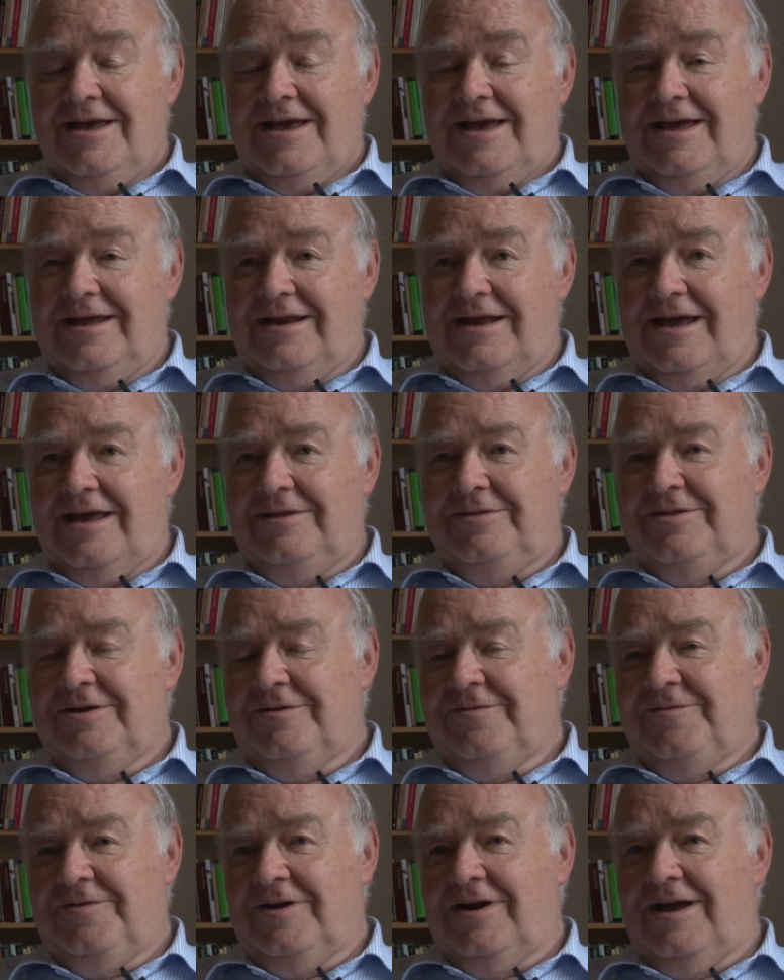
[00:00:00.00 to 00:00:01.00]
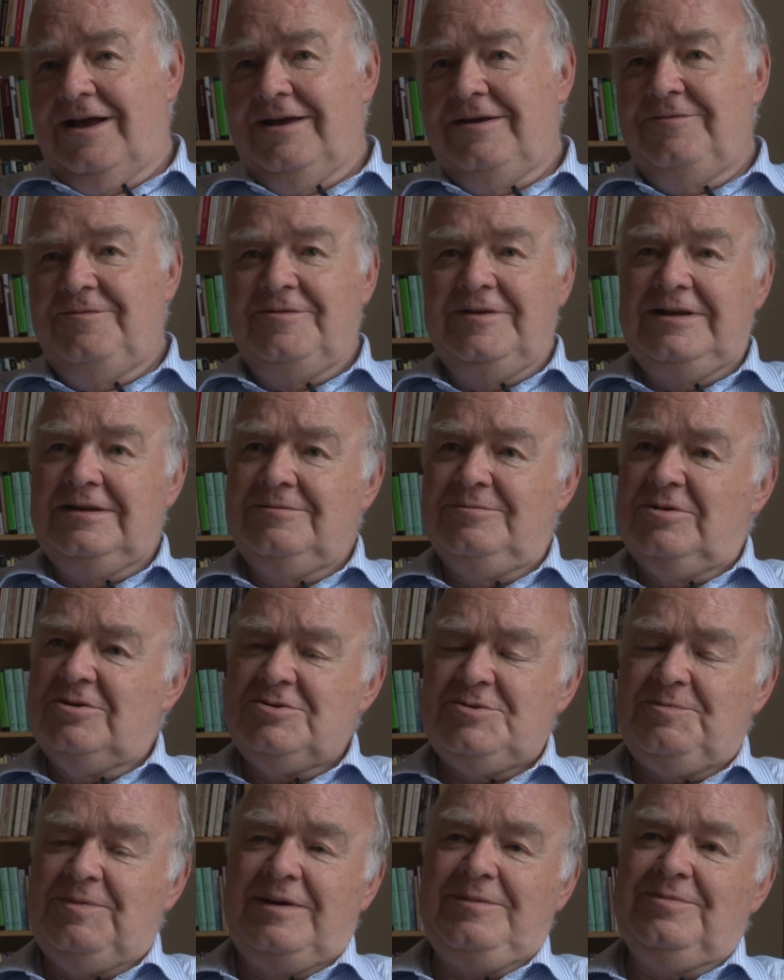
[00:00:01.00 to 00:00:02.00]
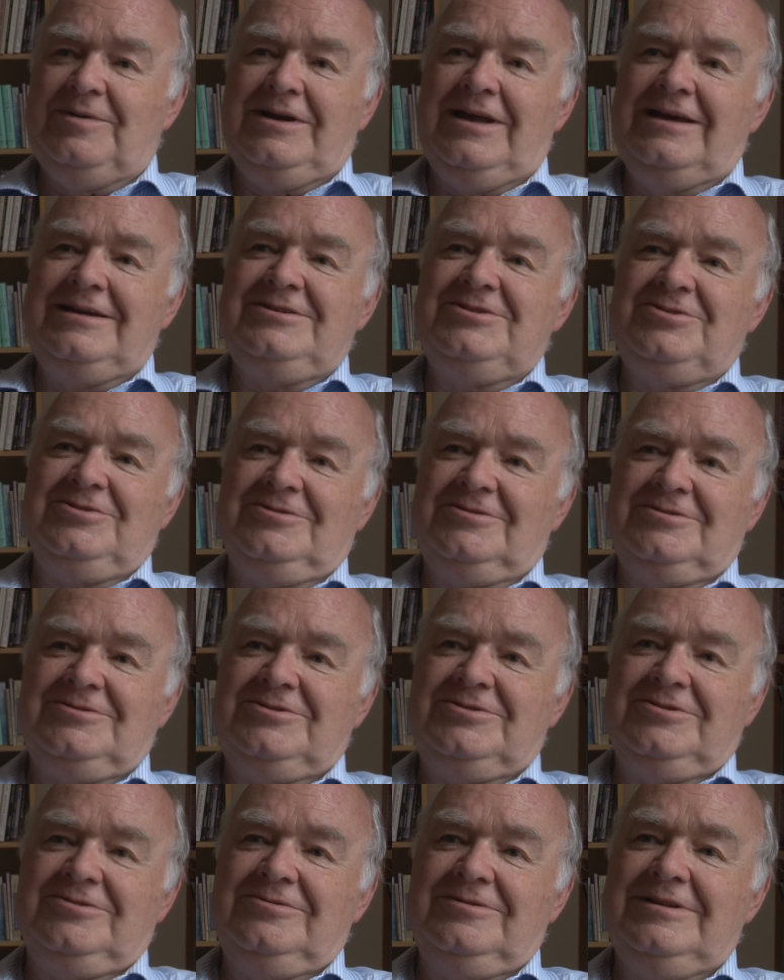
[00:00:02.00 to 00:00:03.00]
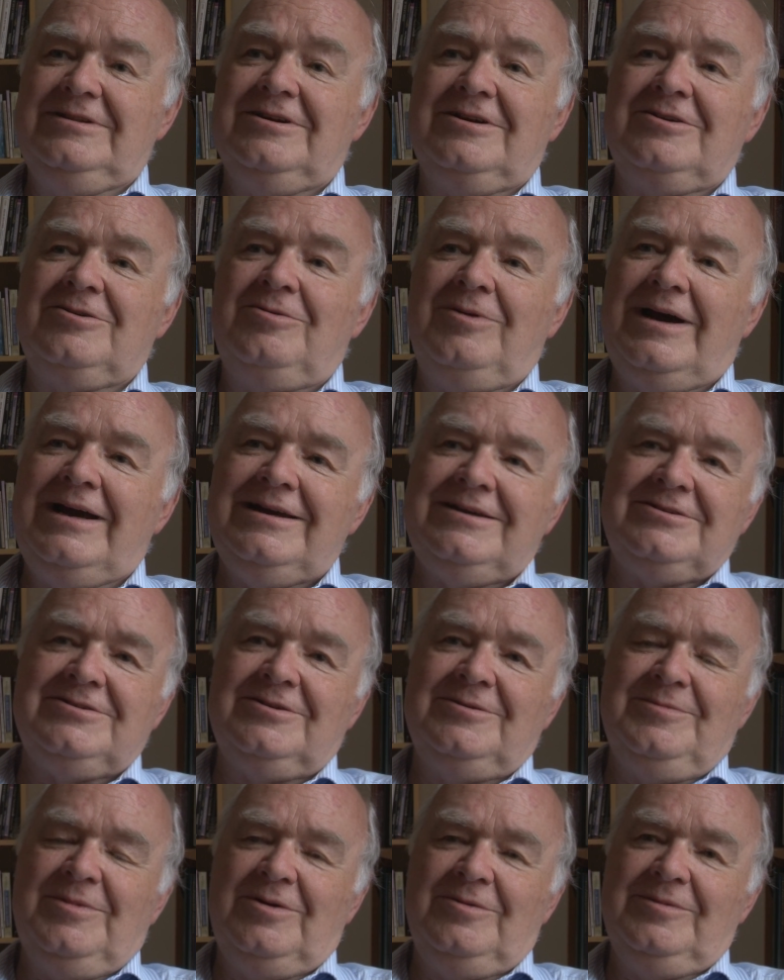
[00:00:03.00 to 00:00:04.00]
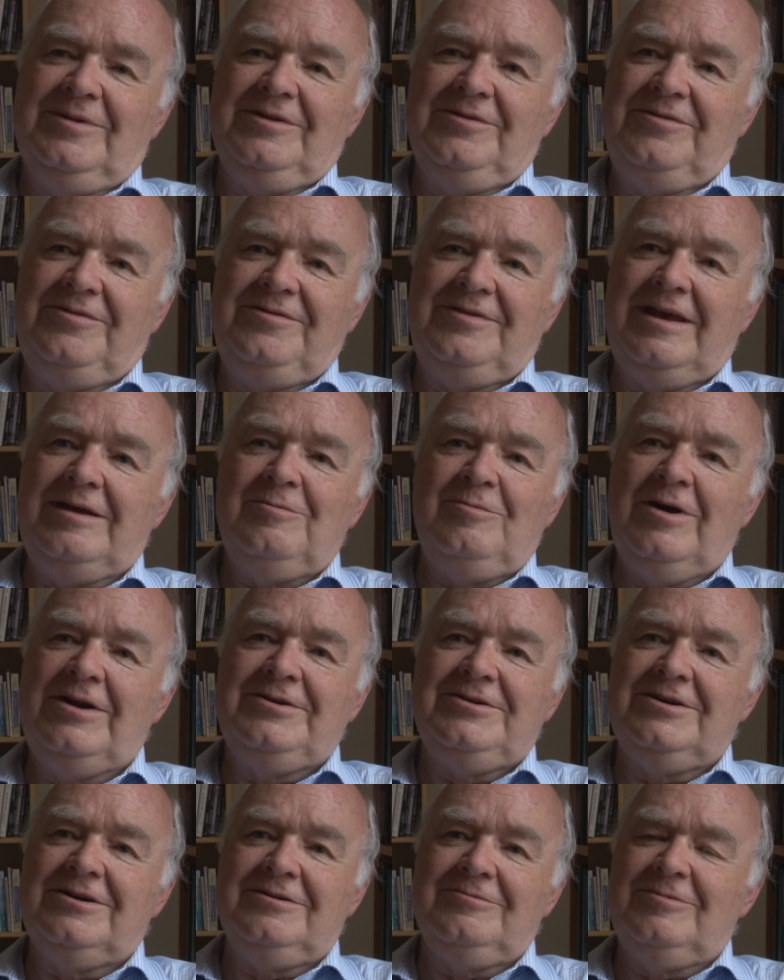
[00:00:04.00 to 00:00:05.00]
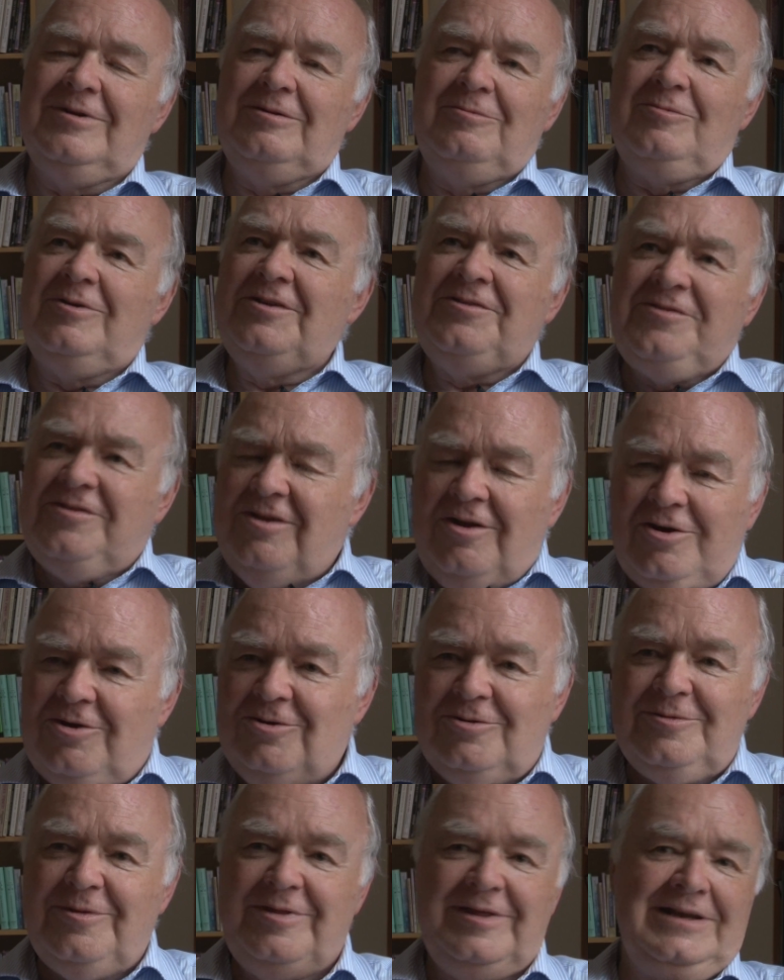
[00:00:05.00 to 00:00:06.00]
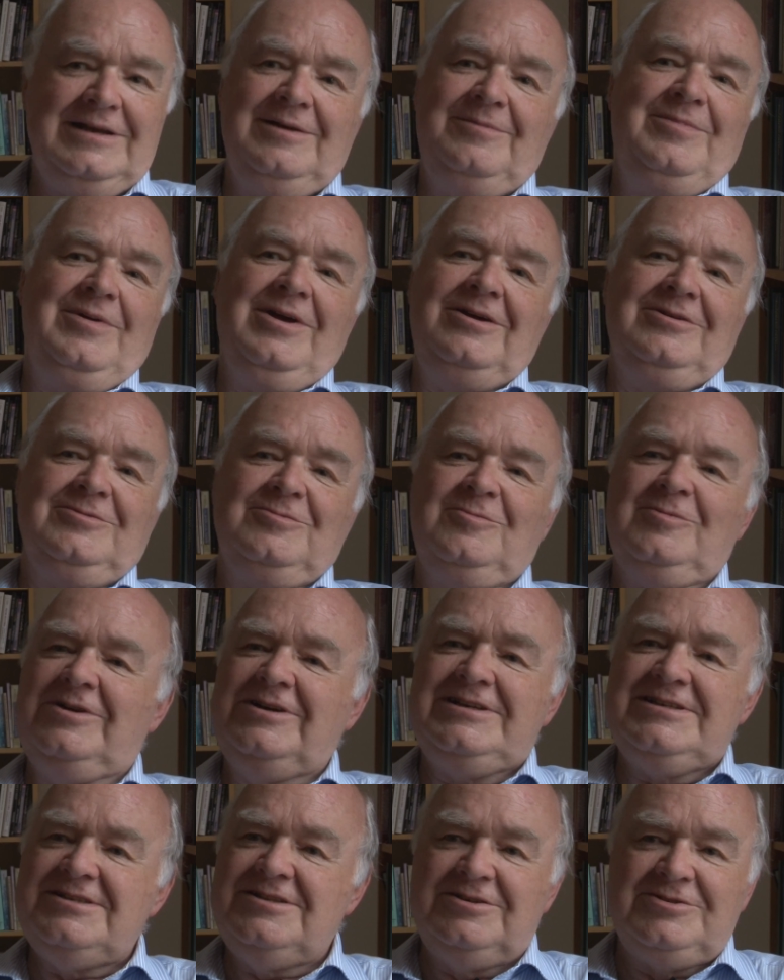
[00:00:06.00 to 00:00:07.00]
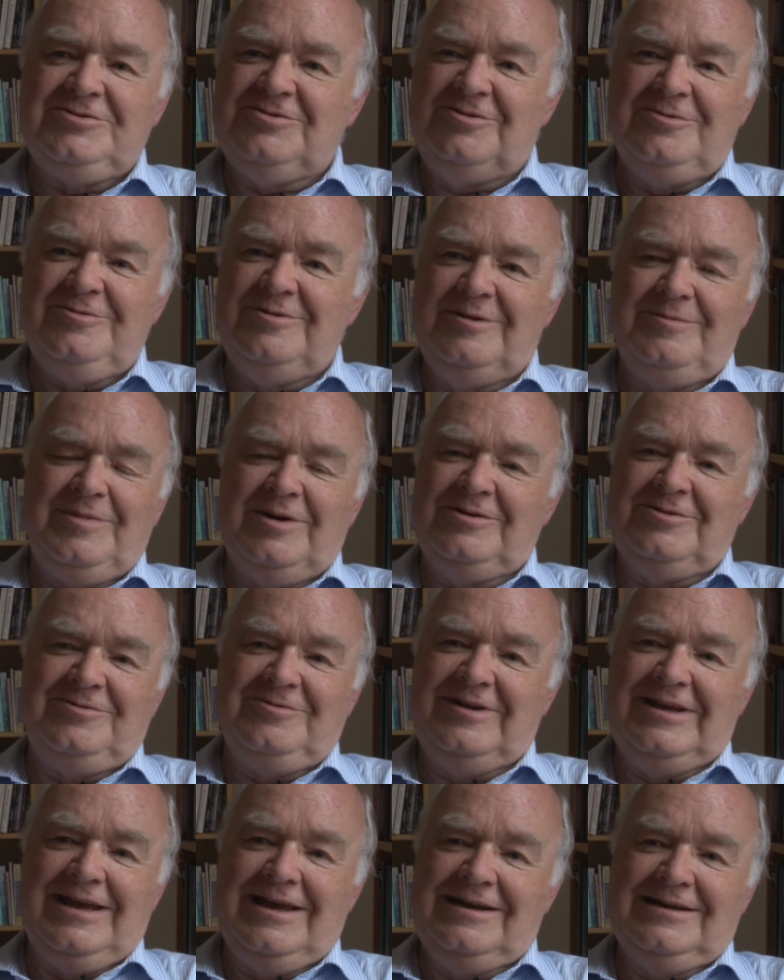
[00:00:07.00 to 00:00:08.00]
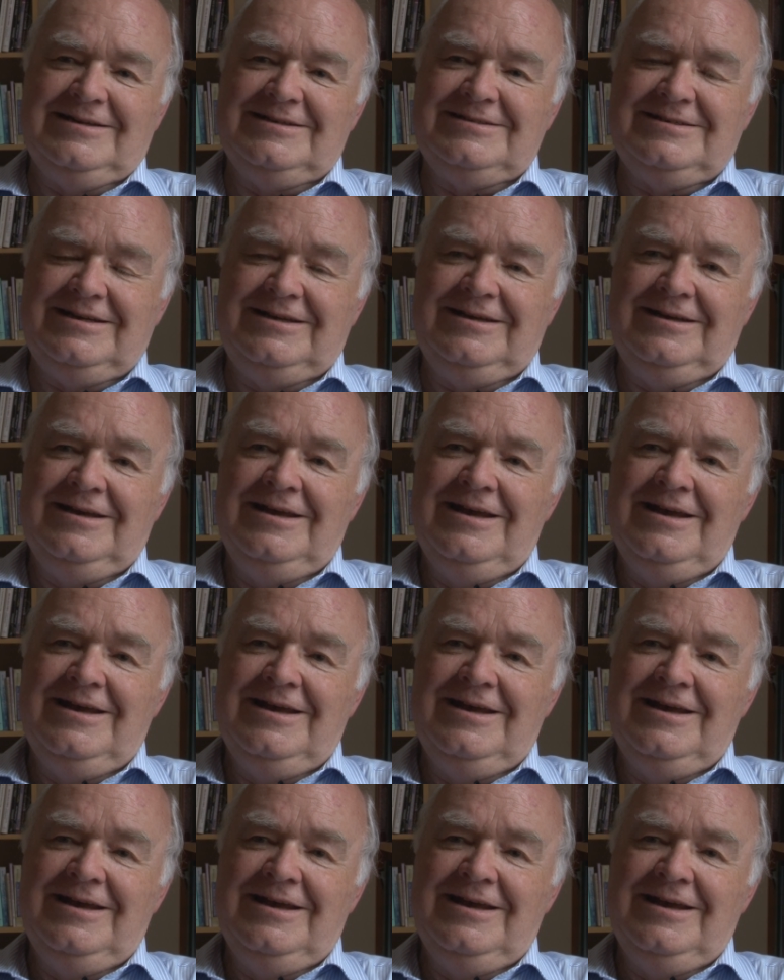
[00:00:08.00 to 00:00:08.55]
And therefore I feel most people I talk to in their quieter moments, they wonder, well, what's the whole thing about? What is the truth about reality?